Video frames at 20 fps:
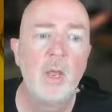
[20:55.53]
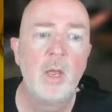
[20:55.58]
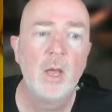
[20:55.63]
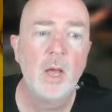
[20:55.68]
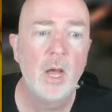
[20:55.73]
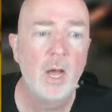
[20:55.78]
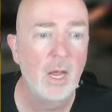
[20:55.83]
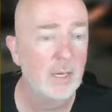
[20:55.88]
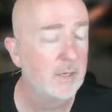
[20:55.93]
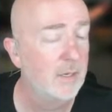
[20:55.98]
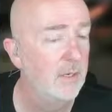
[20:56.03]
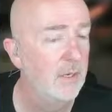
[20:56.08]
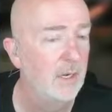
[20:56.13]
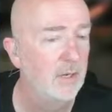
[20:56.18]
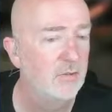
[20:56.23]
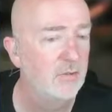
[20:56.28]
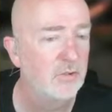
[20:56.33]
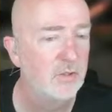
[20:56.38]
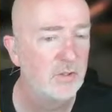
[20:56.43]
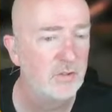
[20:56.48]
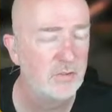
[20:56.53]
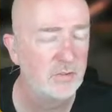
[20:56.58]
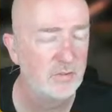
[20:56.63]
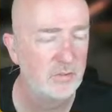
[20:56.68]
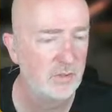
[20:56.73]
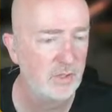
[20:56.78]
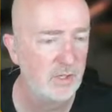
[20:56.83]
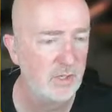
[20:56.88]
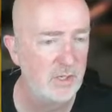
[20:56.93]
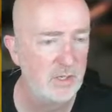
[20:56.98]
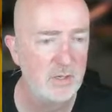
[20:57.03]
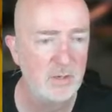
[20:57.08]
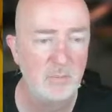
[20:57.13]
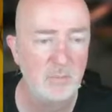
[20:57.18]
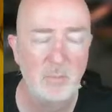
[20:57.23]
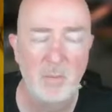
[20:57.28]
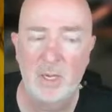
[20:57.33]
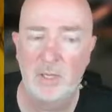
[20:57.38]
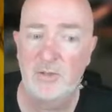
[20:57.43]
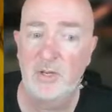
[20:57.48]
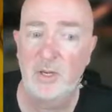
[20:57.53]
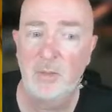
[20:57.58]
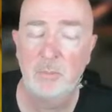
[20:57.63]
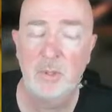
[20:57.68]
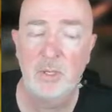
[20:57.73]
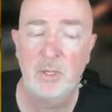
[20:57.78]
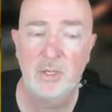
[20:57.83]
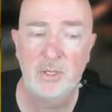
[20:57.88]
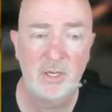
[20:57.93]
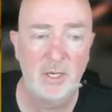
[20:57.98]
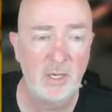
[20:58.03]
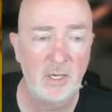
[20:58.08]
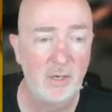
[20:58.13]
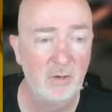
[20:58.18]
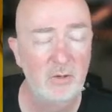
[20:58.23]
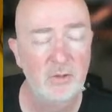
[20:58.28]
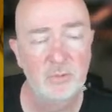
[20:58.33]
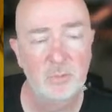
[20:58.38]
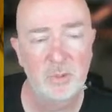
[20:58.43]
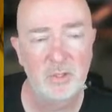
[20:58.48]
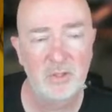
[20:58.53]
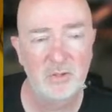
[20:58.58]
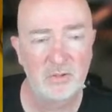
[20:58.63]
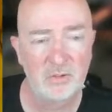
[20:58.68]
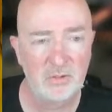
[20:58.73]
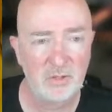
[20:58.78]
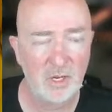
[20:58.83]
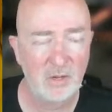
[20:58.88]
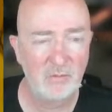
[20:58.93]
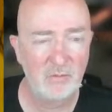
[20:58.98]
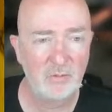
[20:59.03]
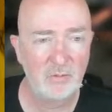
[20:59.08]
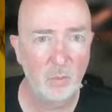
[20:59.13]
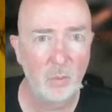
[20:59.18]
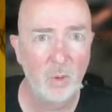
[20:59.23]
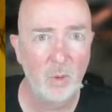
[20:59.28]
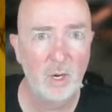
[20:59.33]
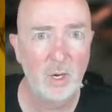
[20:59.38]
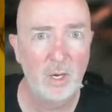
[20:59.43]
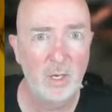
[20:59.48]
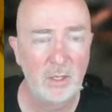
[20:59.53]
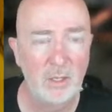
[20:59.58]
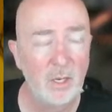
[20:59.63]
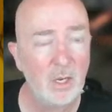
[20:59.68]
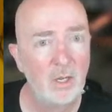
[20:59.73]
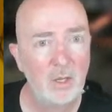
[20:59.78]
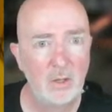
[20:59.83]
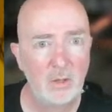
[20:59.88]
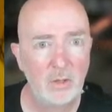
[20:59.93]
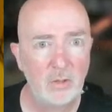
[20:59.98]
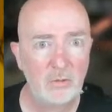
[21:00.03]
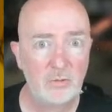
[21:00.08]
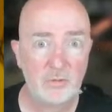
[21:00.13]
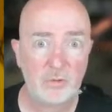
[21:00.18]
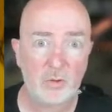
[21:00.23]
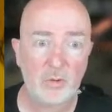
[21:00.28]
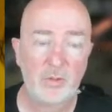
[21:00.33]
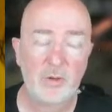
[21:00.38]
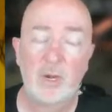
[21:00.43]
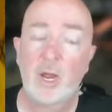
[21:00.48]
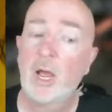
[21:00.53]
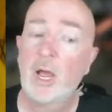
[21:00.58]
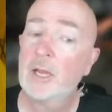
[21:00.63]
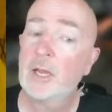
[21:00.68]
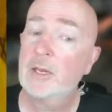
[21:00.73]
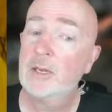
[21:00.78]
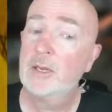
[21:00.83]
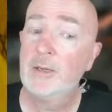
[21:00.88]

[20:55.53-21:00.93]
I can actually see my template here has been saved away. so that I can